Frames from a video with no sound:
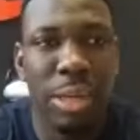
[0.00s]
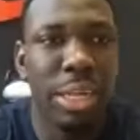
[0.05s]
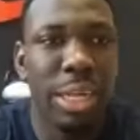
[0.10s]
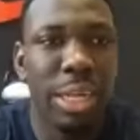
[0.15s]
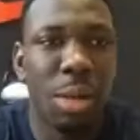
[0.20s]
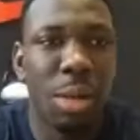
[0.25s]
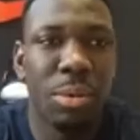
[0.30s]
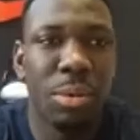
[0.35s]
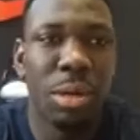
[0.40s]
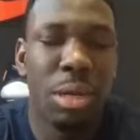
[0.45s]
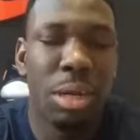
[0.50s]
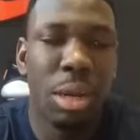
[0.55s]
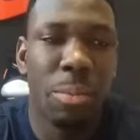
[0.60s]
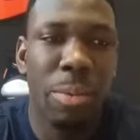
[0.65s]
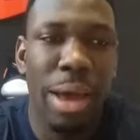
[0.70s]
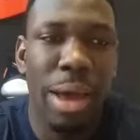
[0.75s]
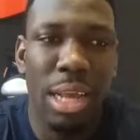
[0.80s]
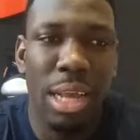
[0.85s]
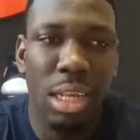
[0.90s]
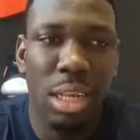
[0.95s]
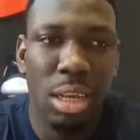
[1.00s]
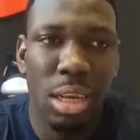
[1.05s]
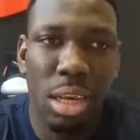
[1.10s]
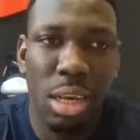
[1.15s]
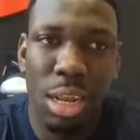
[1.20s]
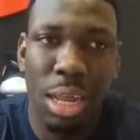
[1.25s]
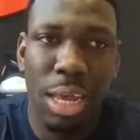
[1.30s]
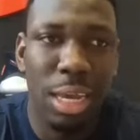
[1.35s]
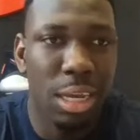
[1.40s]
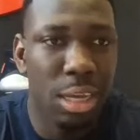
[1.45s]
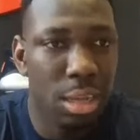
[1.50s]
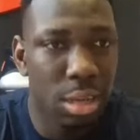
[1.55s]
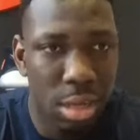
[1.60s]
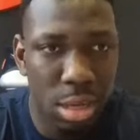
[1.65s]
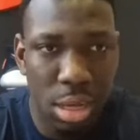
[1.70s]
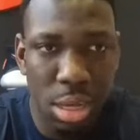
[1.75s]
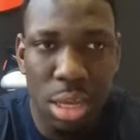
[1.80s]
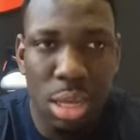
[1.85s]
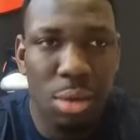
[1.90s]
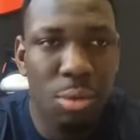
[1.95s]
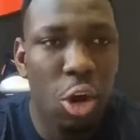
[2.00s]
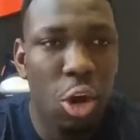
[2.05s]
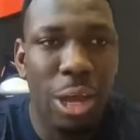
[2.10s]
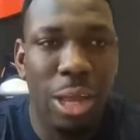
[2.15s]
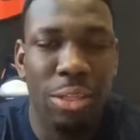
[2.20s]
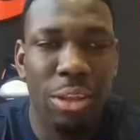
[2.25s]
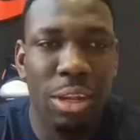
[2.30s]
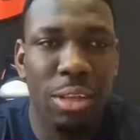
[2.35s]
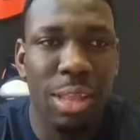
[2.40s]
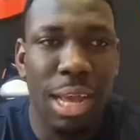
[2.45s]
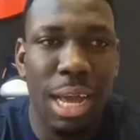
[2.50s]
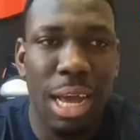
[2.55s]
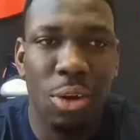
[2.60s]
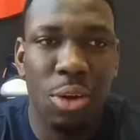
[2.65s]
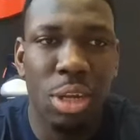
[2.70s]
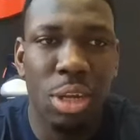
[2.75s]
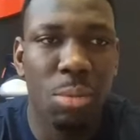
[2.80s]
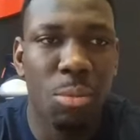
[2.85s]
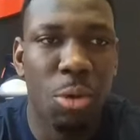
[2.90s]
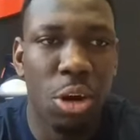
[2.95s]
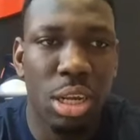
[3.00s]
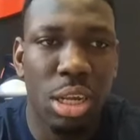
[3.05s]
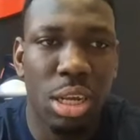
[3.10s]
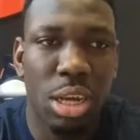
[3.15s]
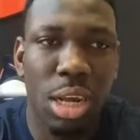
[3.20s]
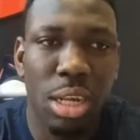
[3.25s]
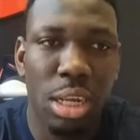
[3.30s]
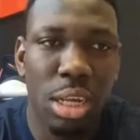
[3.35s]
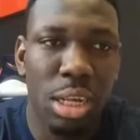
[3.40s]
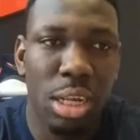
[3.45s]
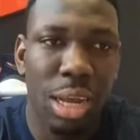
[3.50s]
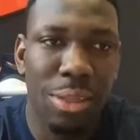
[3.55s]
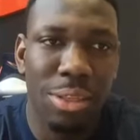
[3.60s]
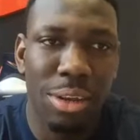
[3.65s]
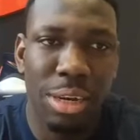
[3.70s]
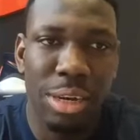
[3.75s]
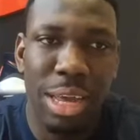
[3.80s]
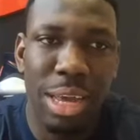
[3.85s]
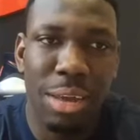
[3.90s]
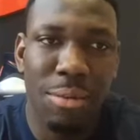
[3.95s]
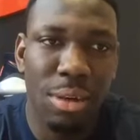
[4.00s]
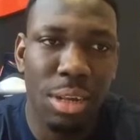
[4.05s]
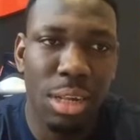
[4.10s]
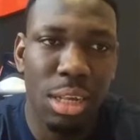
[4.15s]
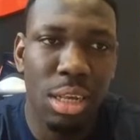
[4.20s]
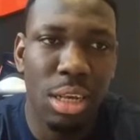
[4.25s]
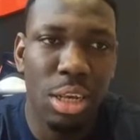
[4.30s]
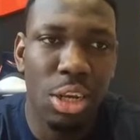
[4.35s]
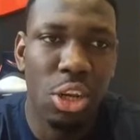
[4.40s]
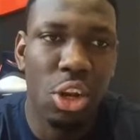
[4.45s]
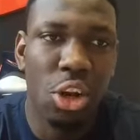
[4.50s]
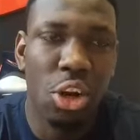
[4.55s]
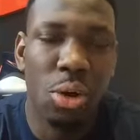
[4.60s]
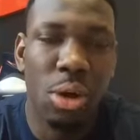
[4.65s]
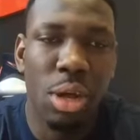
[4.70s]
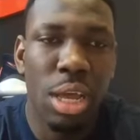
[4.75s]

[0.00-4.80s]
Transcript: helped in the past, like Carl Anthony Towns, Marcus Cousins, Anthony Davis, you know.